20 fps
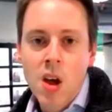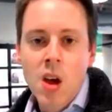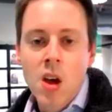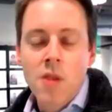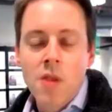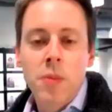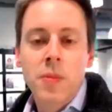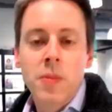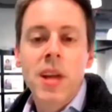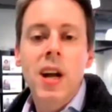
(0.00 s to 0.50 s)

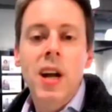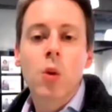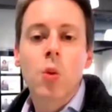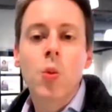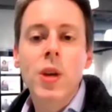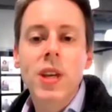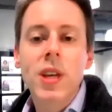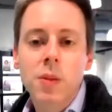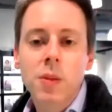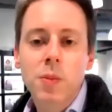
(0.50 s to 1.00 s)
From there,
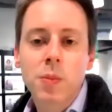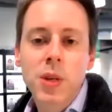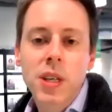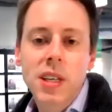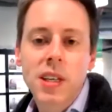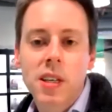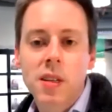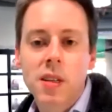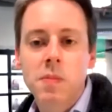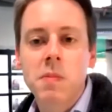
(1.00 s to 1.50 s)
we could
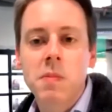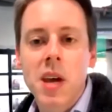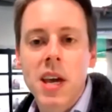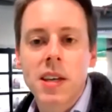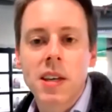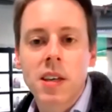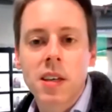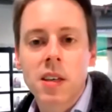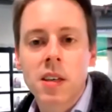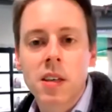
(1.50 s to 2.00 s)
begin
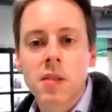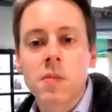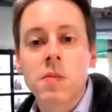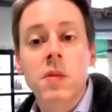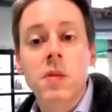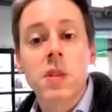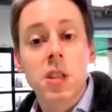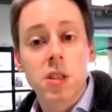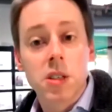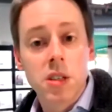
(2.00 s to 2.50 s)

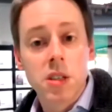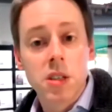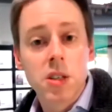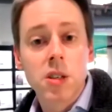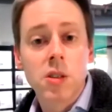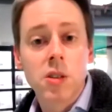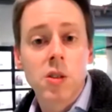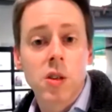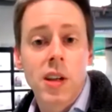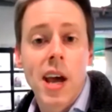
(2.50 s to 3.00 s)
making
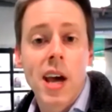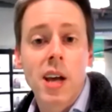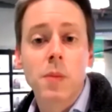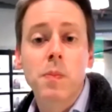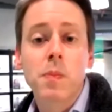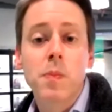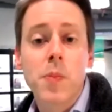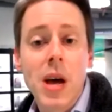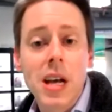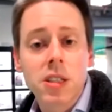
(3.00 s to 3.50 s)
decisions on how to
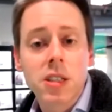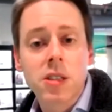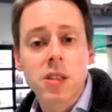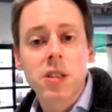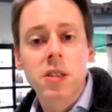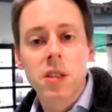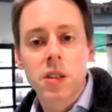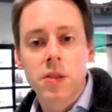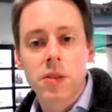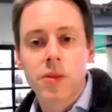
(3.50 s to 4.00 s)
best
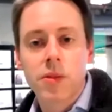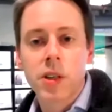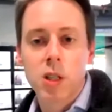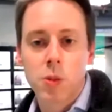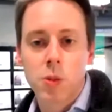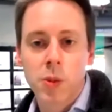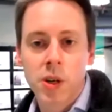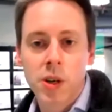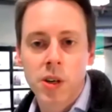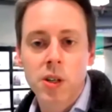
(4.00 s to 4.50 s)
deliver an
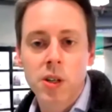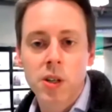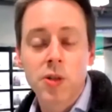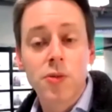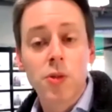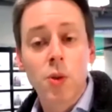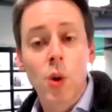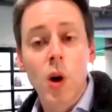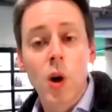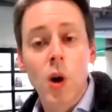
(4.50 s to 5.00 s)
experience
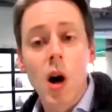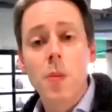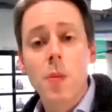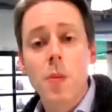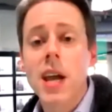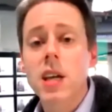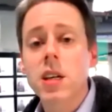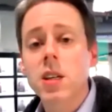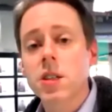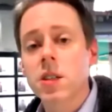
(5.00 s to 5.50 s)
for our
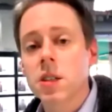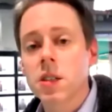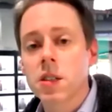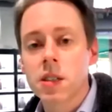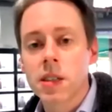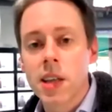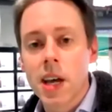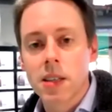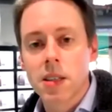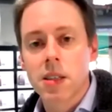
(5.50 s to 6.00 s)
patients
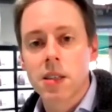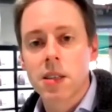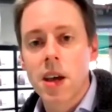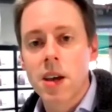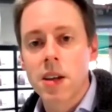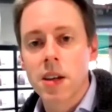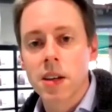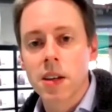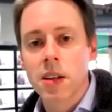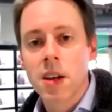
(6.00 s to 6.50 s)
in that
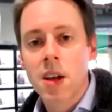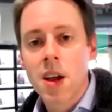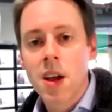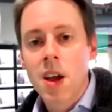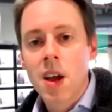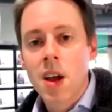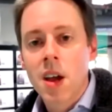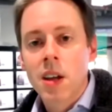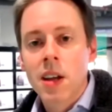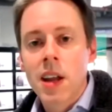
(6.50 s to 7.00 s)
setting.
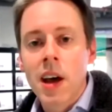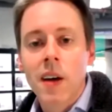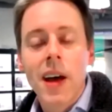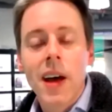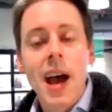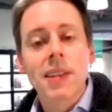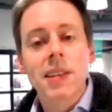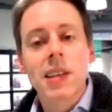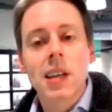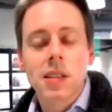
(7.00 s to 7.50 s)
Now,
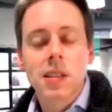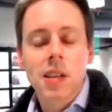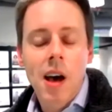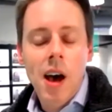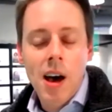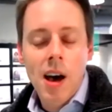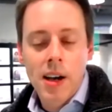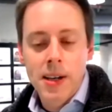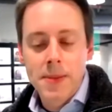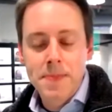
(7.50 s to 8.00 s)
at that
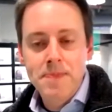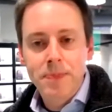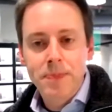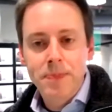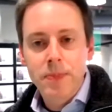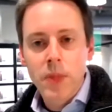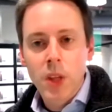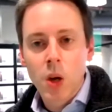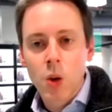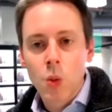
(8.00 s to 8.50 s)
time,
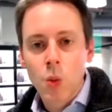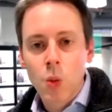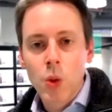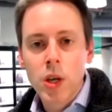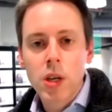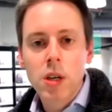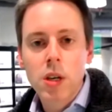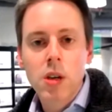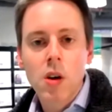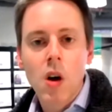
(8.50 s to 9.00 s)

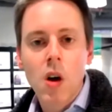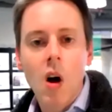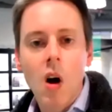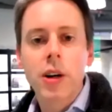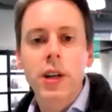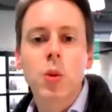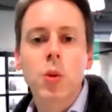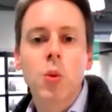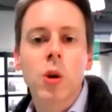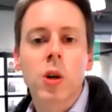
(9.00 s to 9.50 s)
we
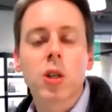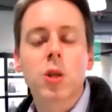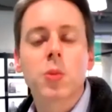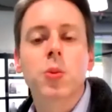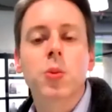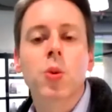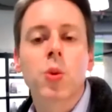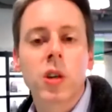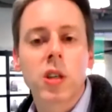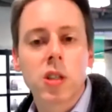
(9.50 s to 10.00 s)
already were
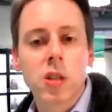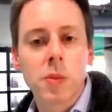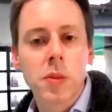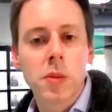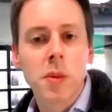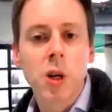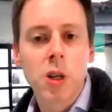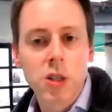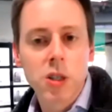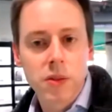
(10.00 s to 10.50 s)
exploring some
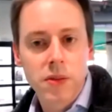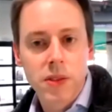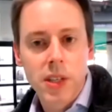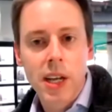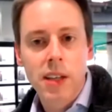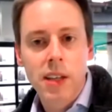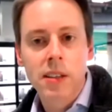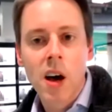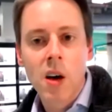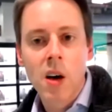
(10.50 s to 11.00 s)
immersive
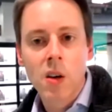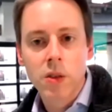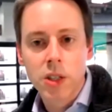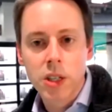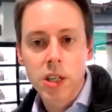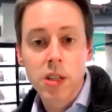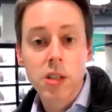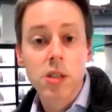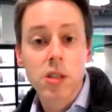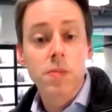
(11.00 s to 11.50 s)

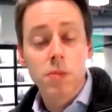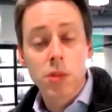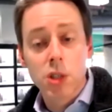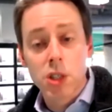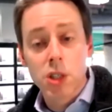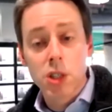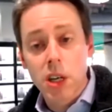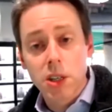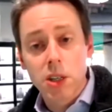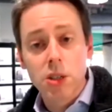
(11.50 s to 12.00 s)
technologies
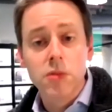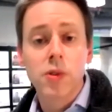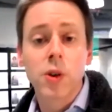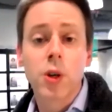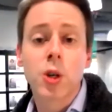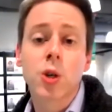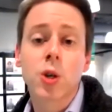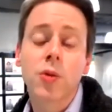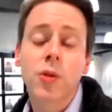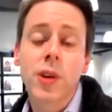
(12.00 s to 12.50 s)
such as
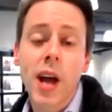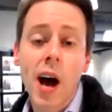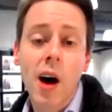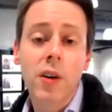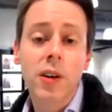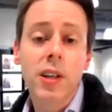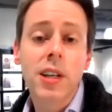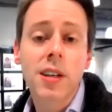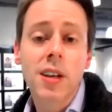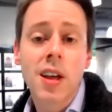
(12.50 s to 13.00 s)
virtual
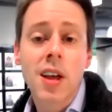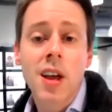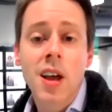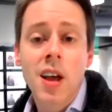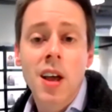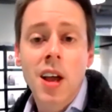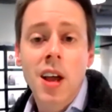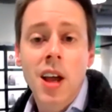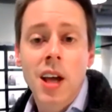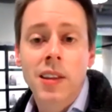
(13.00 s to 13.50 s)
reality,
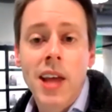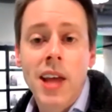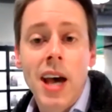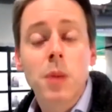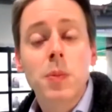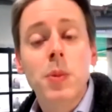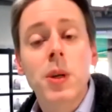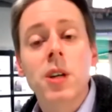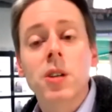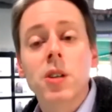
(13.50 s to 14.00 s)
and that
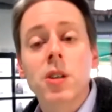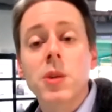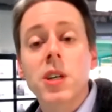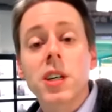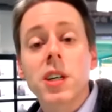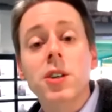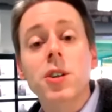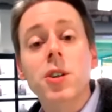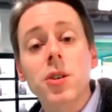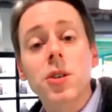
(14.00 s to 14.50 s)
appeared to be
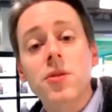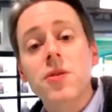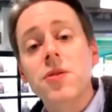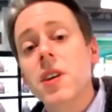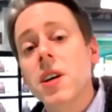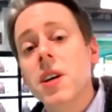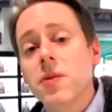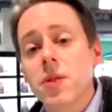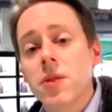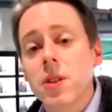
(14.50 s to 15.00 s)
a good
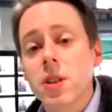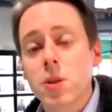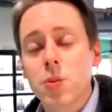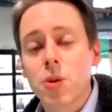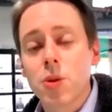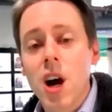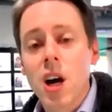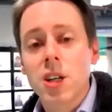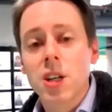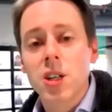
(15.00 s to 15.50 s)
fit for this
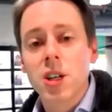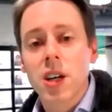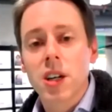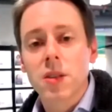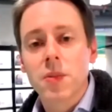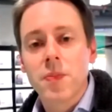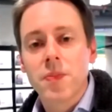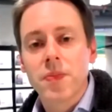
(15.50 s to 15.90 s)
project.